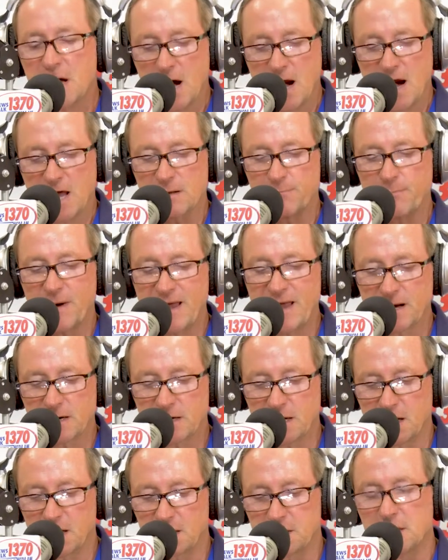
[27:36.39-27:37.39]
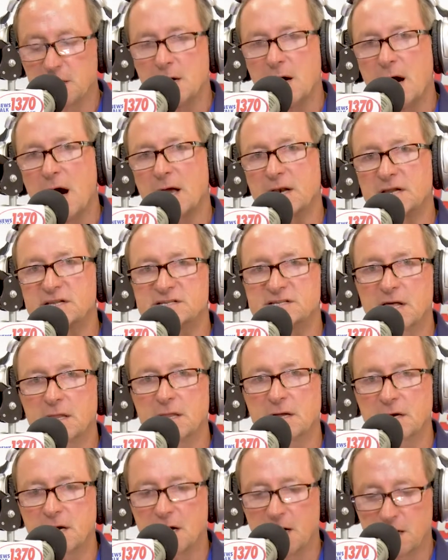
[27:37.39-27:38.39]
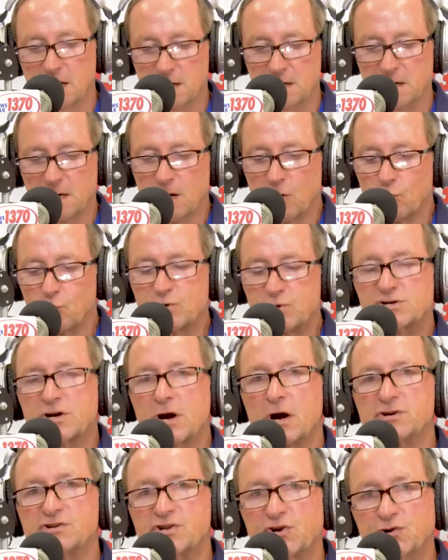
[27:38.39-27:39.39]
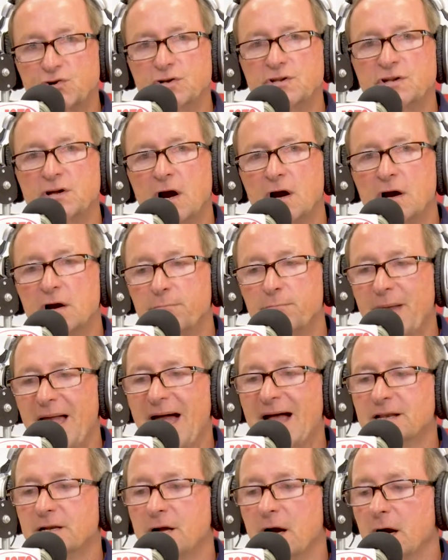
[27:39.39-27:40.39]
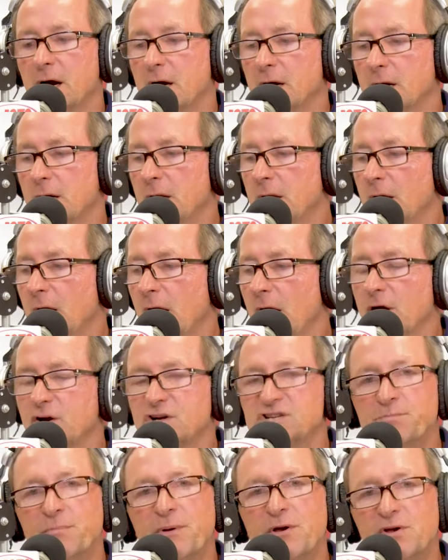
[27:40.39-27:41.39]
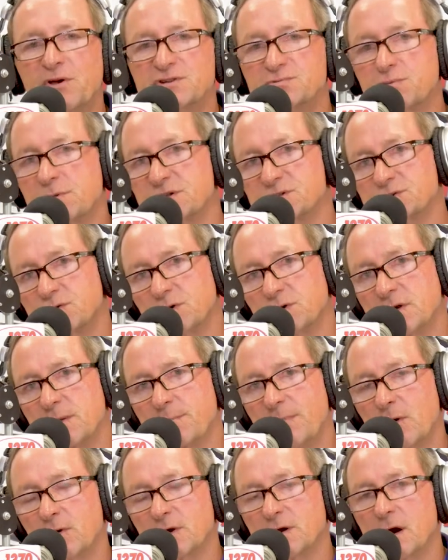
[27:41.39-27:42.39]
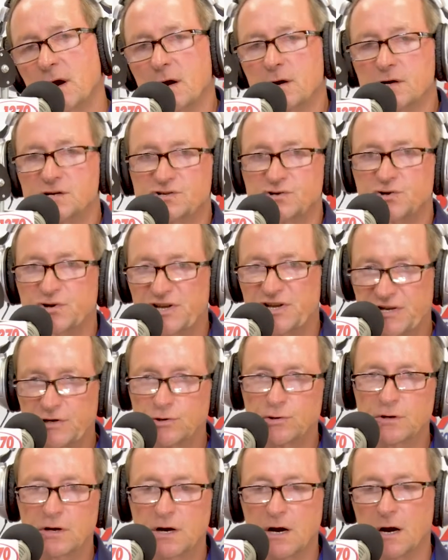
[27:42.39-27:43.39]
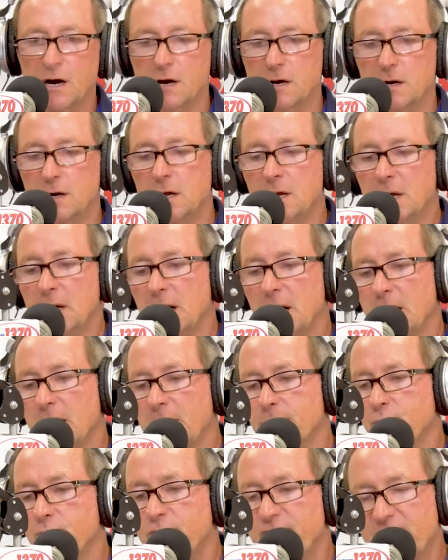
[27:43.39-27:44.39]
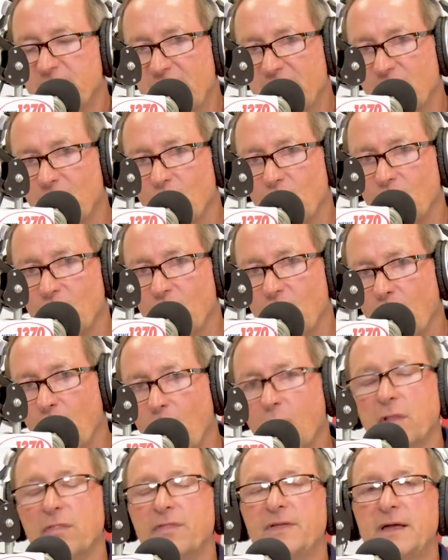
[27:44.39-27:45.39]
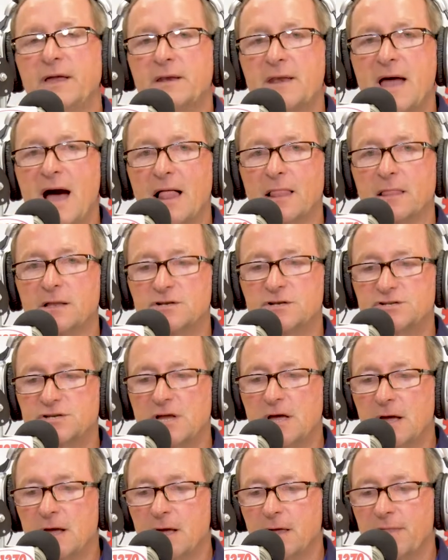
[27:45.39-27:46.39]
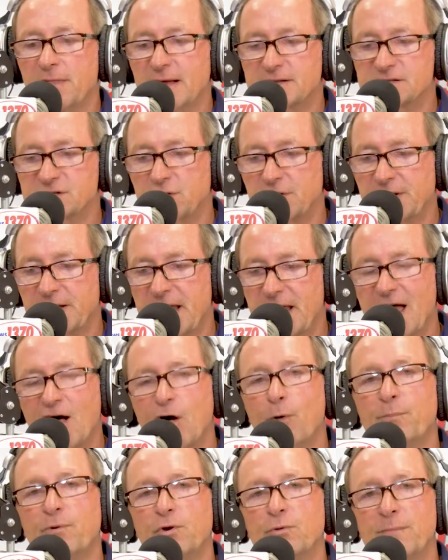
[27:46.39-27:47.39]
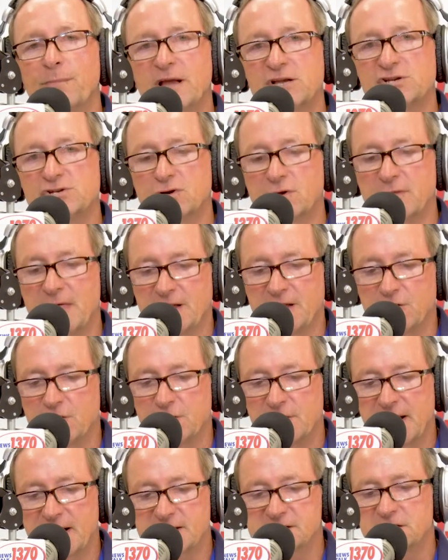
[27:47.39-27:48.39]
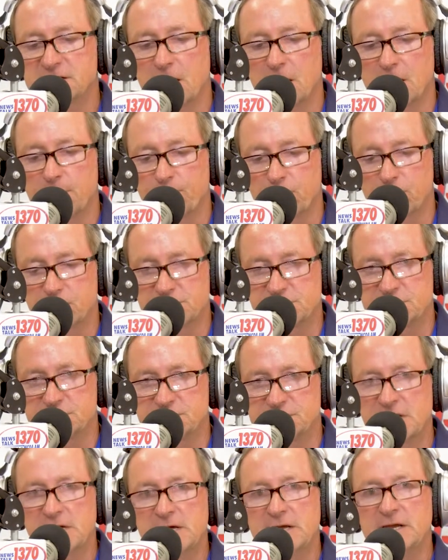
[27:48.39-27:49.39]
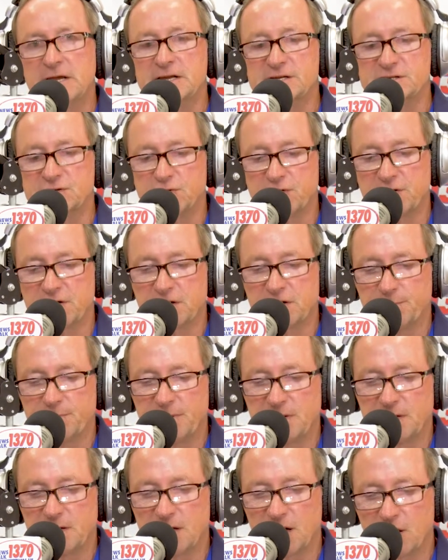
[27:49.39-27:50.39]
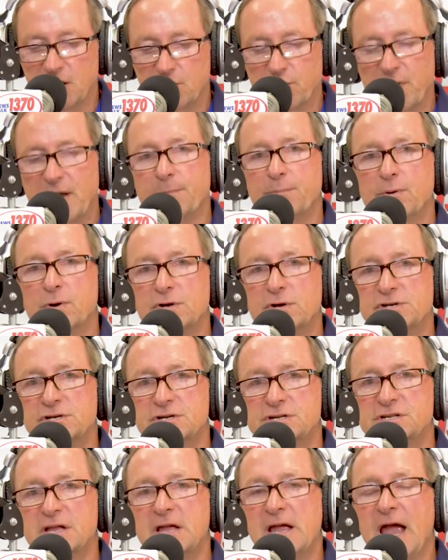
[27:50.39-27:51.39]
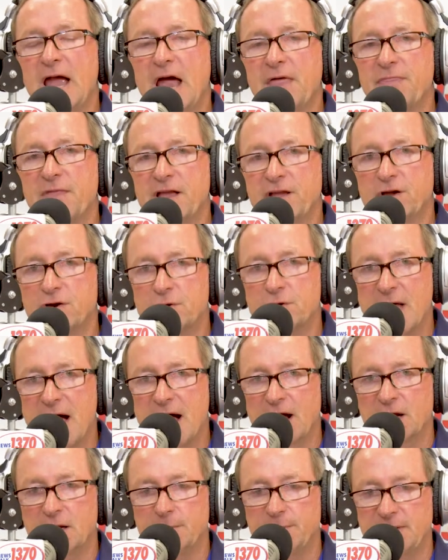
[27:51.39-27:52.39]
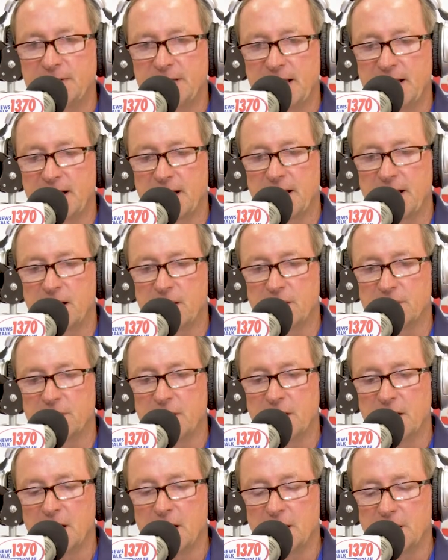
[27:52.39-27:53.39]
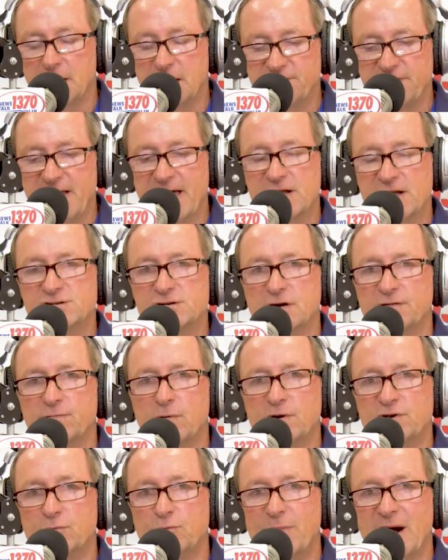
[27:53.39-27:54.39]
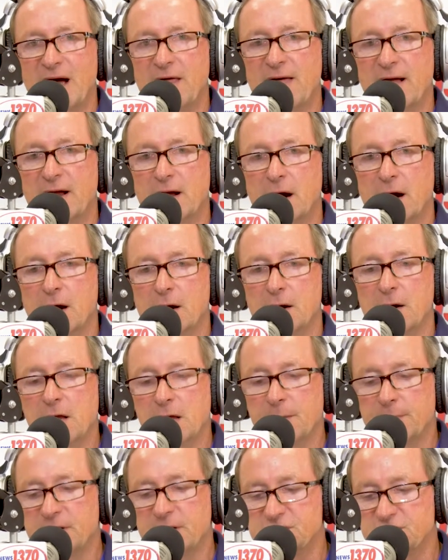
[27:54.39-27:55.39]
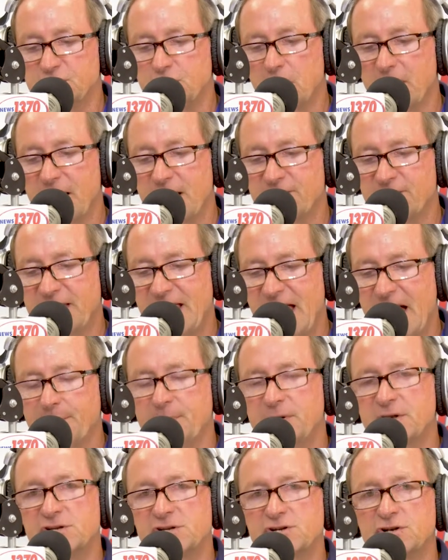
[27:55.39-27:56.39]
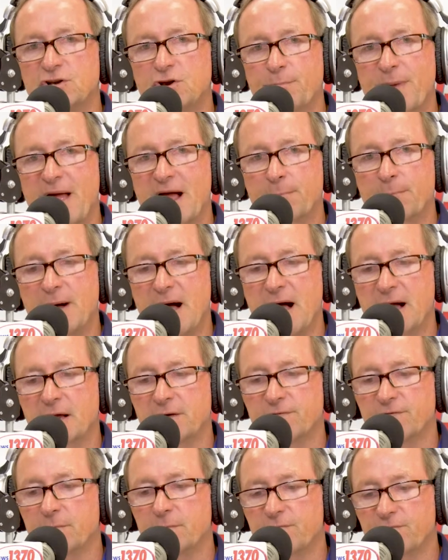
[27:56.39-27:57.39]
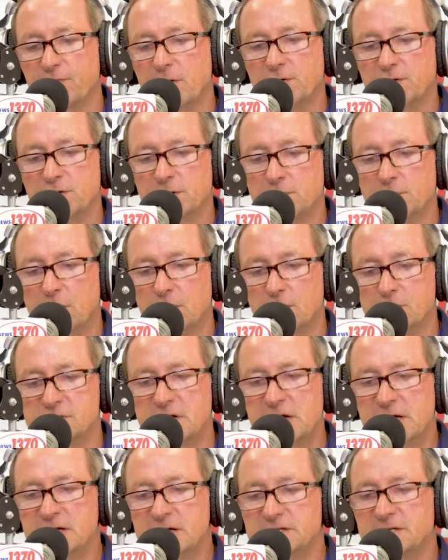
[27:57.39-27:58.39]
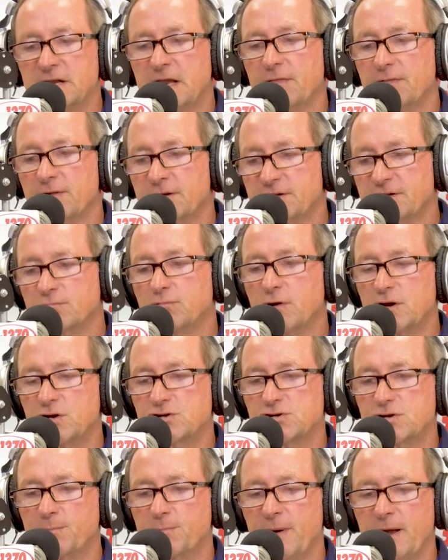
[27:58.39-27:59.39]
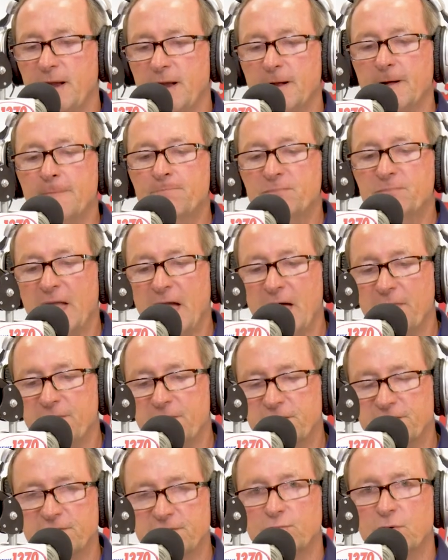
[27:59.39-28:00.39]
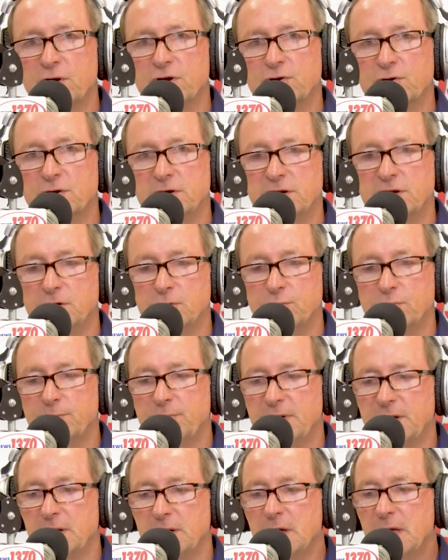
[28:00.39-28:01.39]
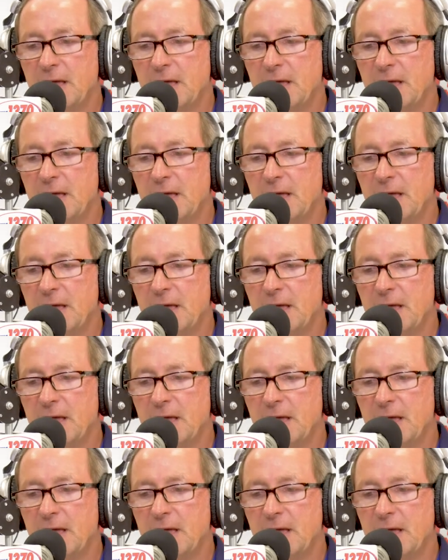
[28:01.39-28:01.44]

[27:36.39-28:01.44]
how to buy a car, how to sell a car, which car is a good car, bad car, our experience with a certain amount of car, a certain year of car, um, we've got all the knowledge that's going to help you make sure that your next car purchase is going to be a great purchase and that you're not going to be taken care uh, advantage of when you buy that car because you'll have the ammunition in your back pocket from Frontier Motors saying this is what you should pay and this is what a good deal would be.